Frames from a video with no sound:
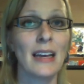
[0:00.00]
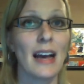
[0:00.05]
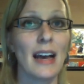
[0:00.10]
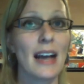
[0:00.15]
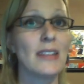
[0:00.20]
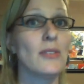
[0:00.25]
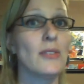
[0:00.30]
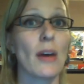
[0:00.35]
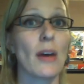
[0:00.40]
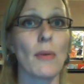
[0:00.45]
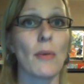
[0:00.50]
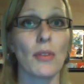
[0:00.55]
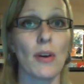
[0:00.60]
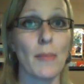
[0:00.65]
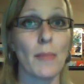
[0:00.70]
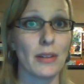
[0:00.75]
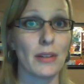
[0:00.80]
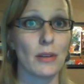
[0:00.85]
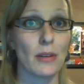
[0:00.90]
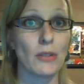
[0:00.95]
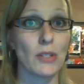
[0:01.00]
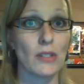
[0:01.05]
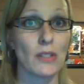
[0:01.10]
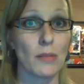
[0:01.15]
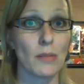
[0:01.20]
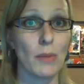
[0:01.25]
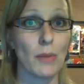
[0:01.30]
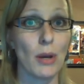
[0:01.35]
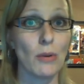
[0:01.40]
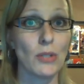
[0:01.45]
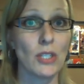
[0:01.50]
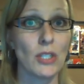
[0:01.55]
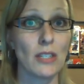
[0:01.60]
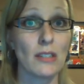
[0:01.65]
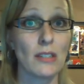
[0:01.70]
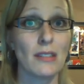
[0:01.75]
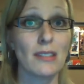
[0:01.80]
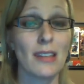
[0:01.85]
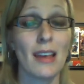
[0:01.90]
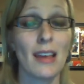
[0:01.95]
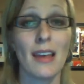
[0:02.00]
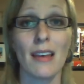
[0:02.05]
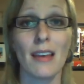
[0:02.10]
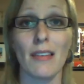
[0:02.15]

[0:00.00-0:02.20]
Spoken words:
I do that with all my lotions and potions.